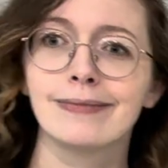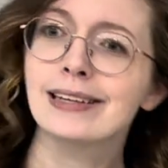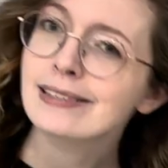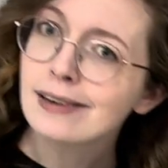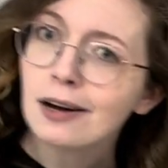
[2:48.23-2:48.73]

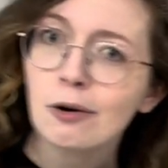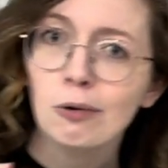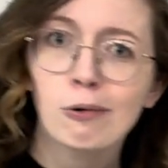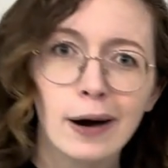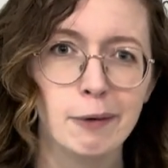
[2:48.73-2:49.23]
that's not
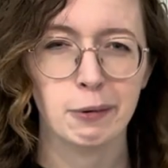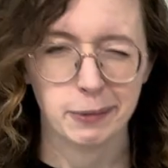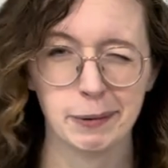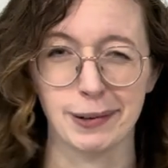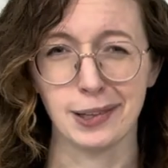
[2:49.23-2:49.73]
quite what
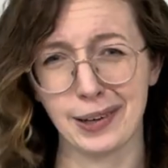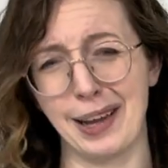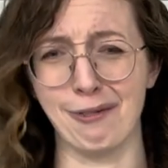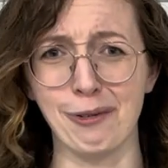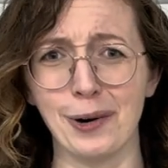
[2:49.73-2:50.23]
we were
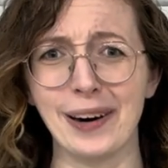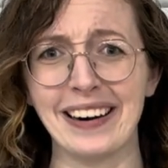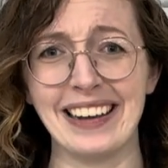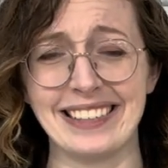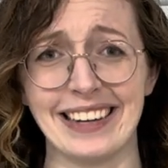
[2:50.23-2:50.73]
looking for,
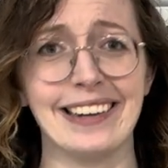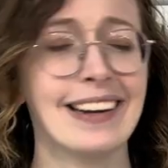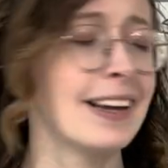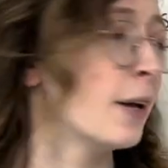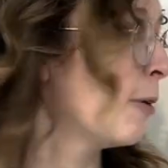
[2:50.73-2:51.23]
is it?
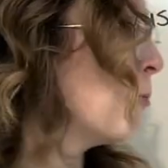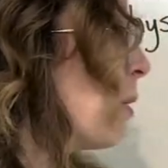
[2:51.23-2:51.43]
We